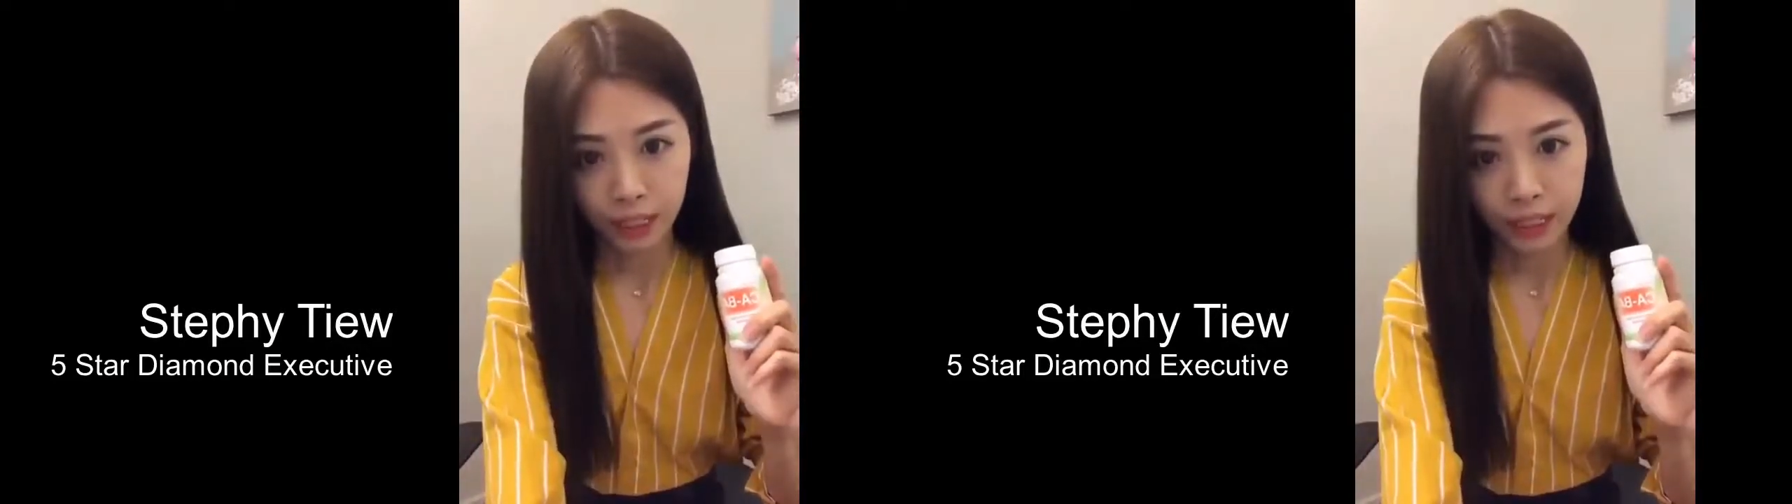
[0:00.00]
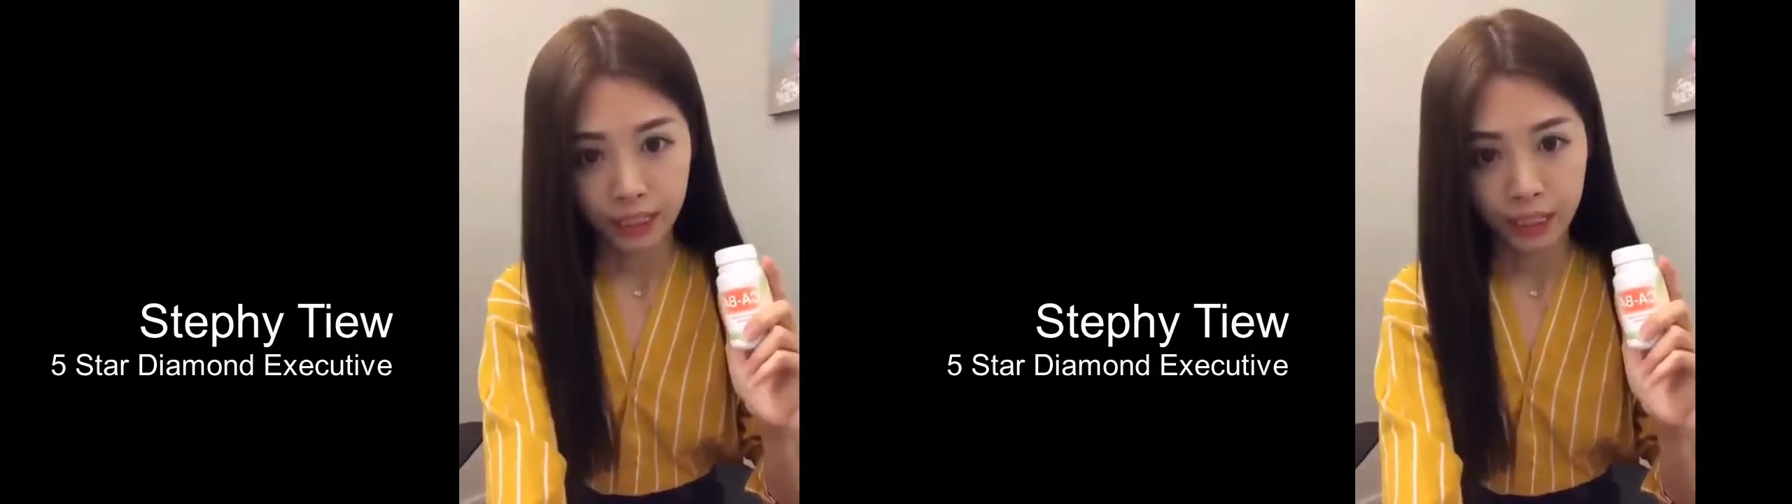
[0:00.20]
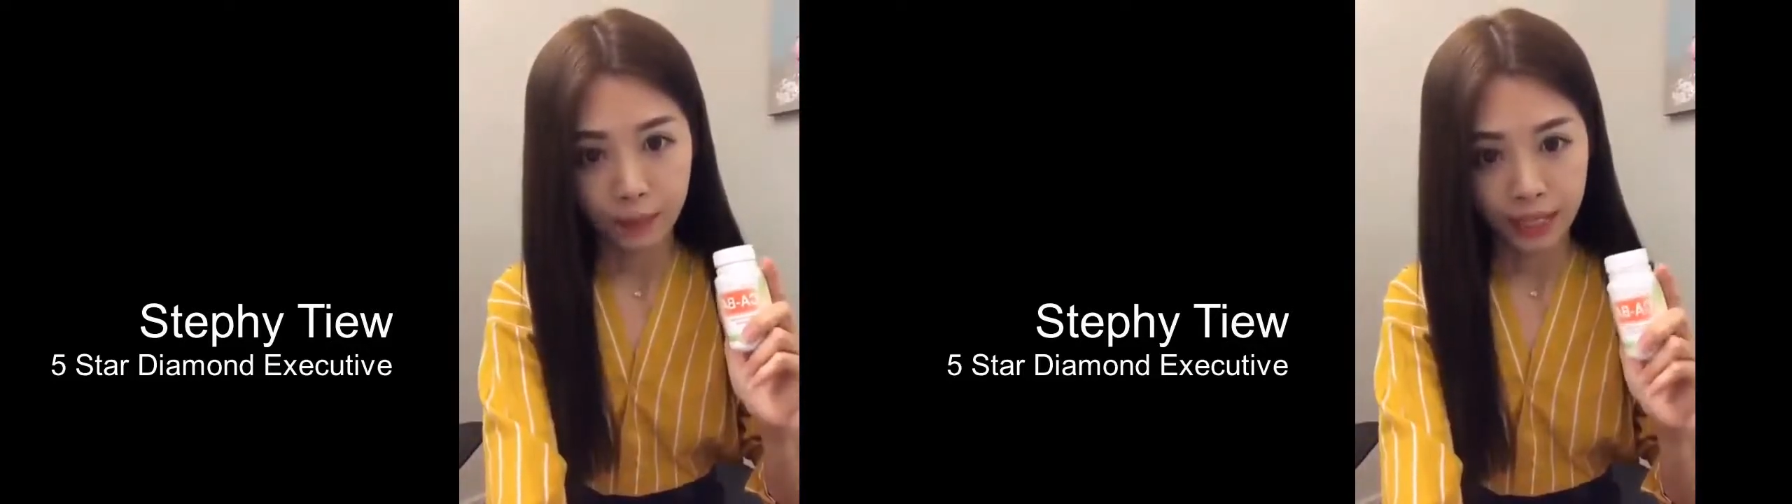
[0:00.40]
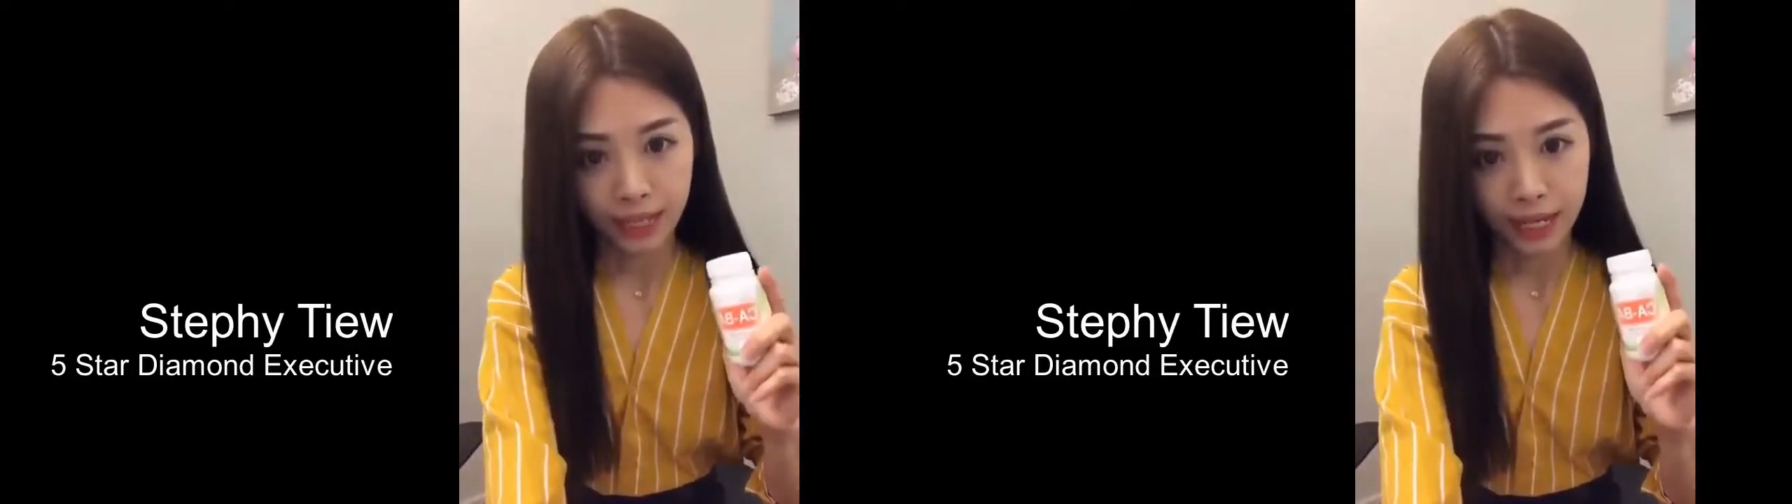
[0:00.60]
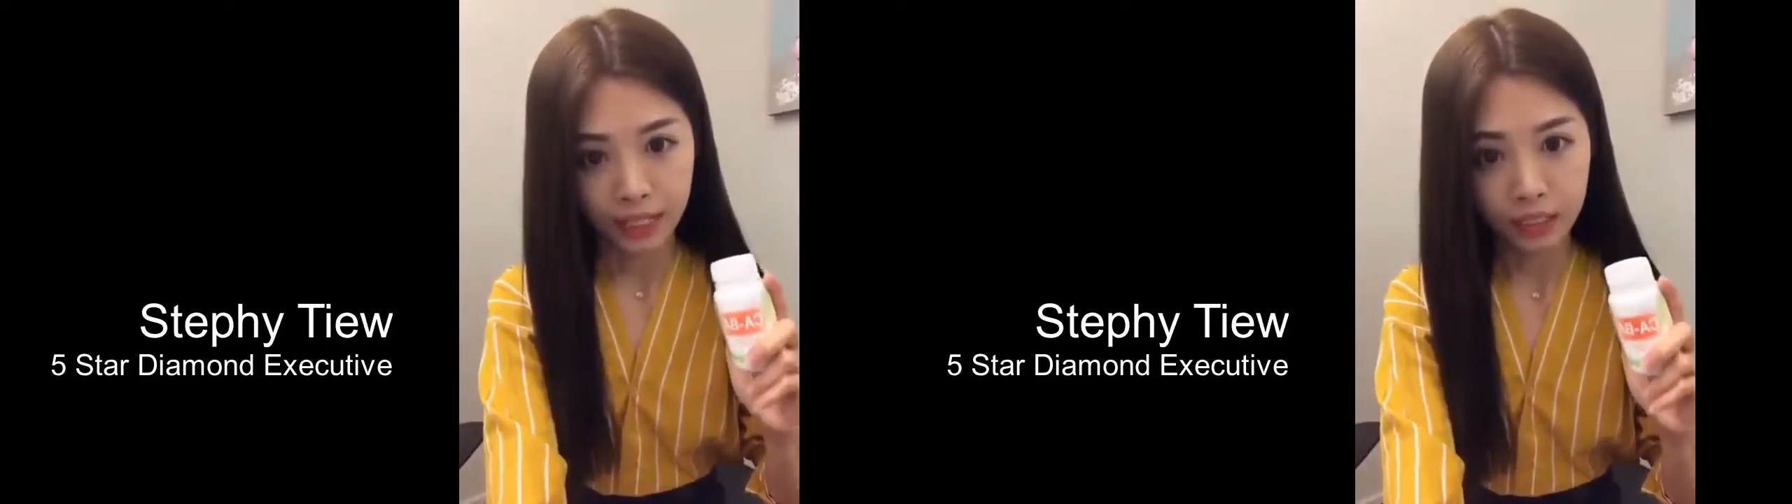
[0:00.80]
cutting down my
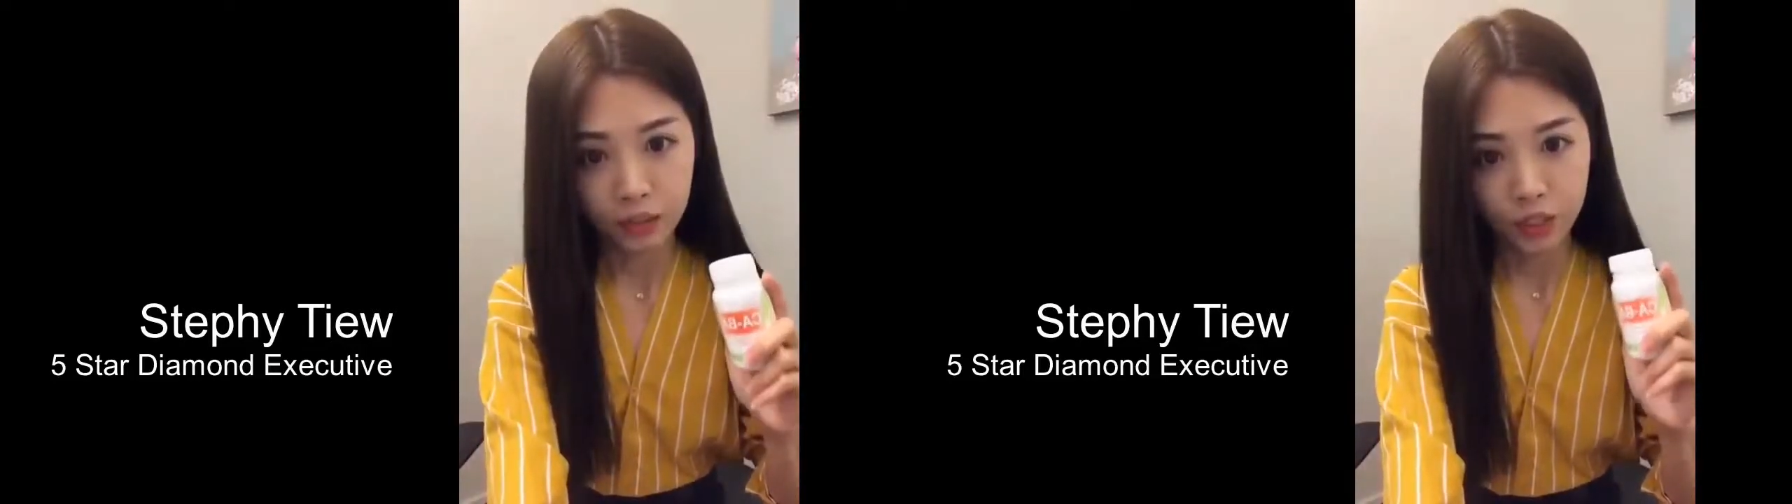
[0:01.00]
diet,